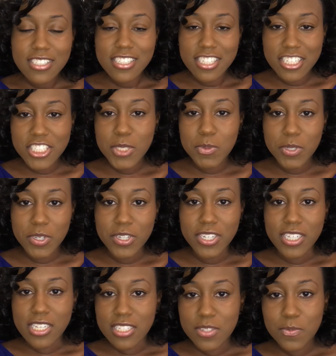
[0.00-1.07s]
an
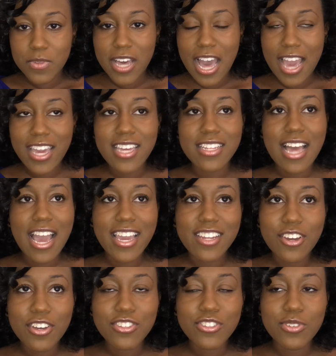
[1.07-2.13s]
experience. But I
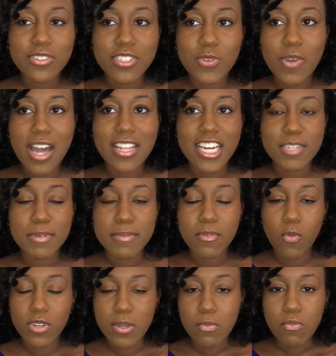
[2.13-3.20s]
can also see why a lot of
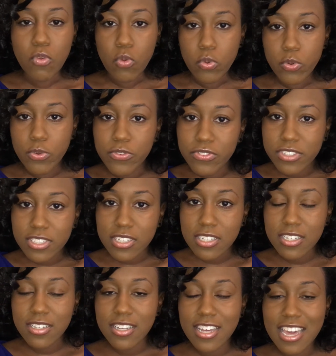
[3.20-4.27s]
people want to move
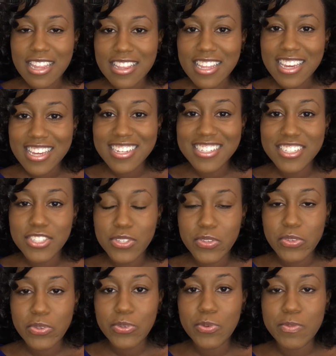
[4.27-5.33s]
to Atlanta
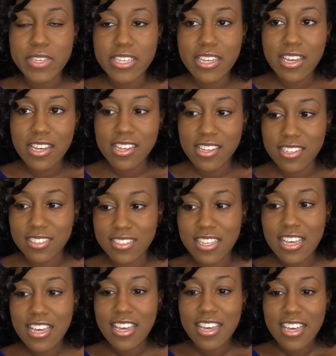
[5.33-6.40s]
too, because
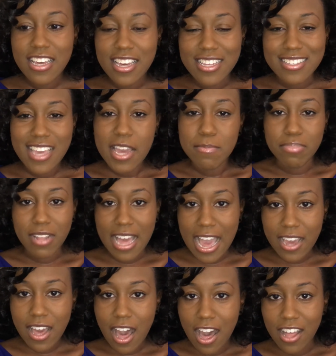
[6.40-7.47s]
it's like
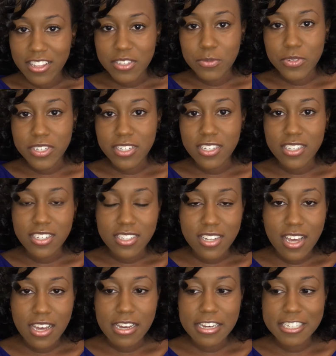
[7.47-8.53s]
Black Hollywood.
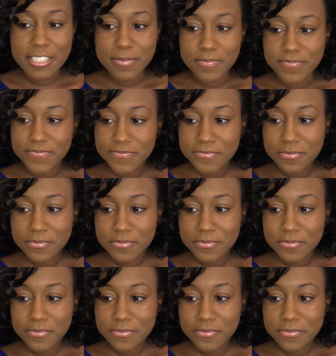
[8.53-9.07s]
A